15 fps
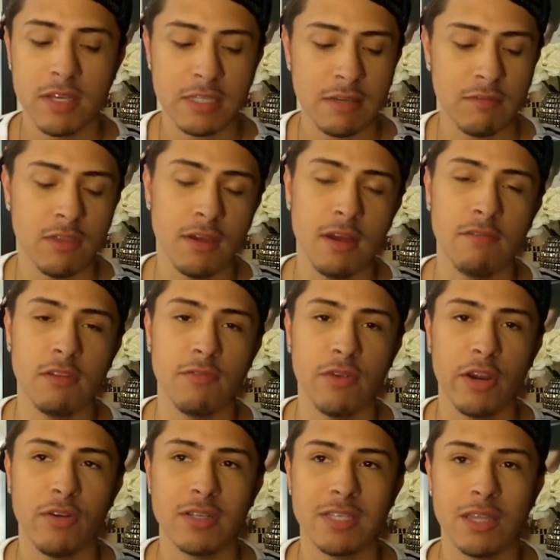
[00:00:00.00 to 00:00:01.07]
of this of the of the
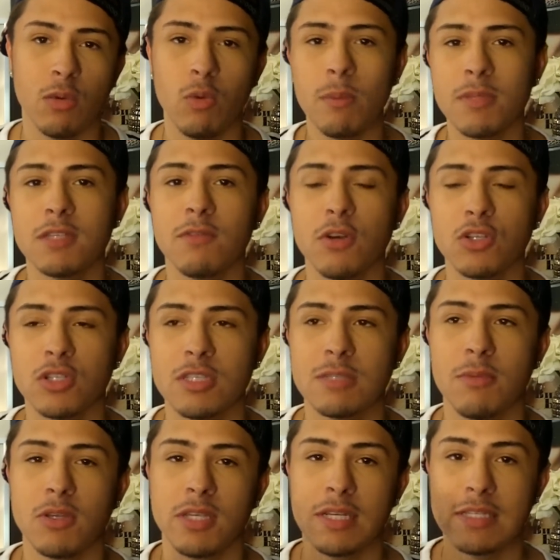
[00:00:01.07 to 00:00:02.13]
fragrance, and the women's
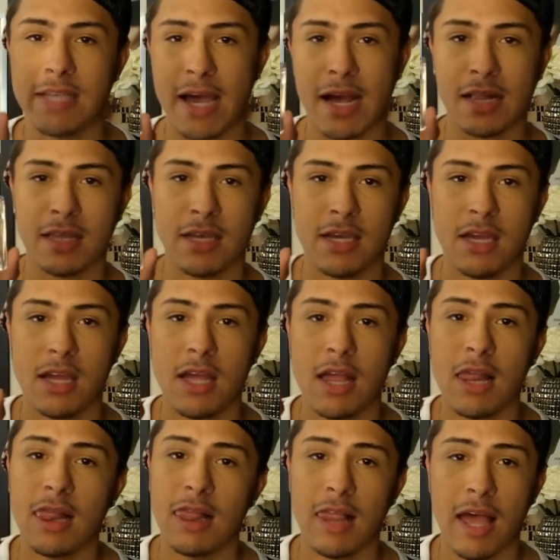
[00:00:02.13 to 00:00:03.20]
version smells exactly
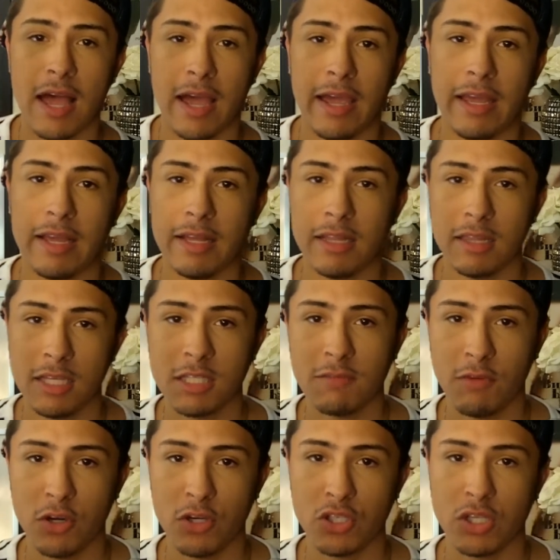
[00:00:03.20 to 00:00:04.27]
like
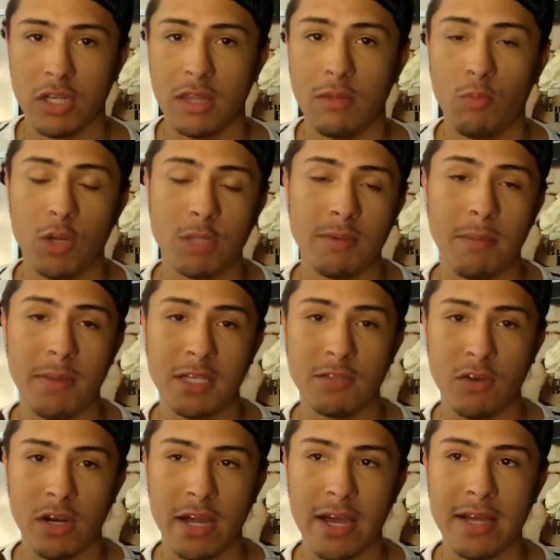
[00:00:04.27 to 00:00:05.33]
this version, which my
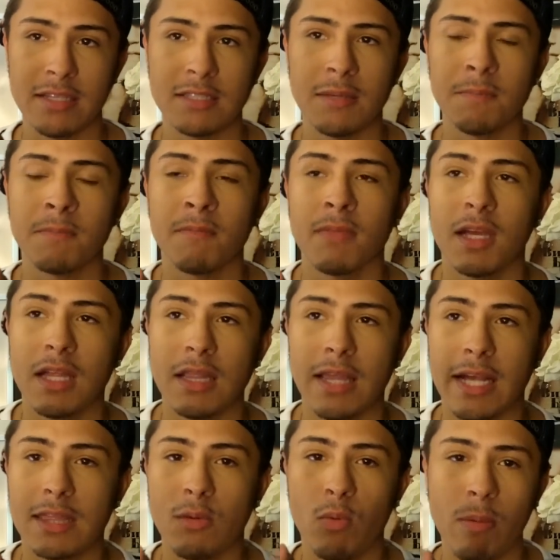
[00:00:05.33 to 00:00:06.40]
best friend has.
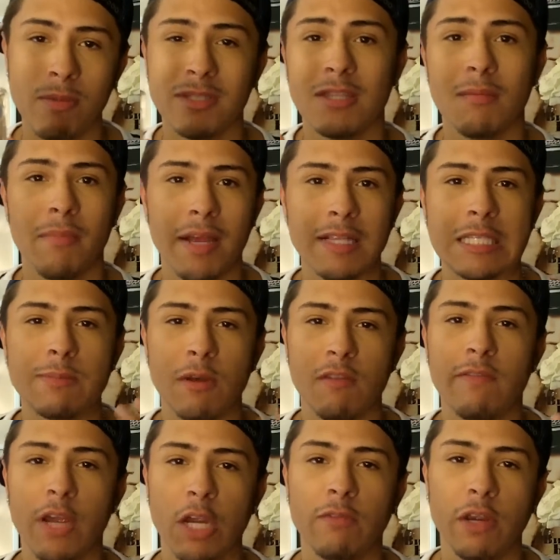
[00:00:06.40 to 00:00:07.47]
Like the women's and the men's
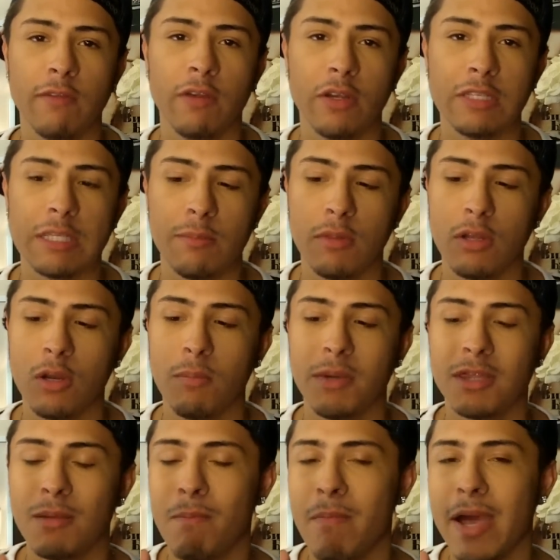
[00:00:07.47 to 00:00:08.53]
smell very very very similar,
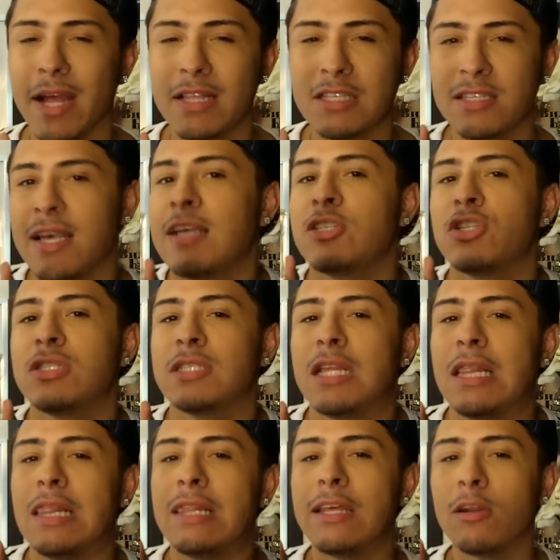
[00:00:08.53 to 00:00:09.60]
but the men's has just
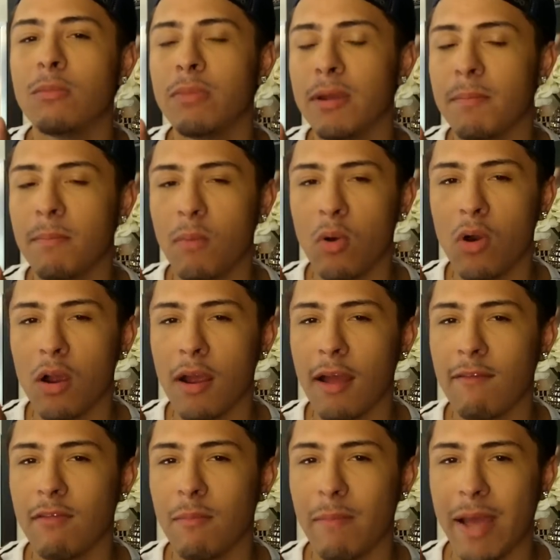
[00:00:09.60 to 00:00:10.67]
a little bit more
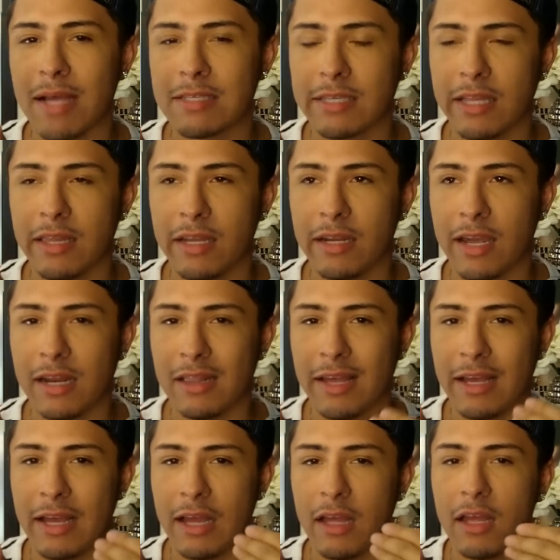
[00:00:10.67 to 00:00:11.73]
of a masculine kind of
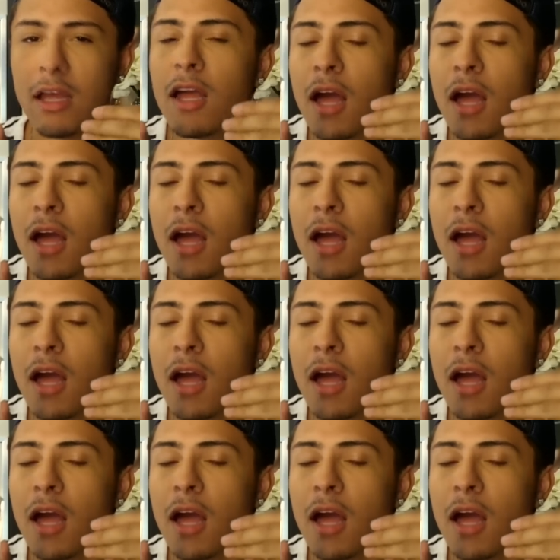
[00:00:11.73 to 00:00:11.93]
like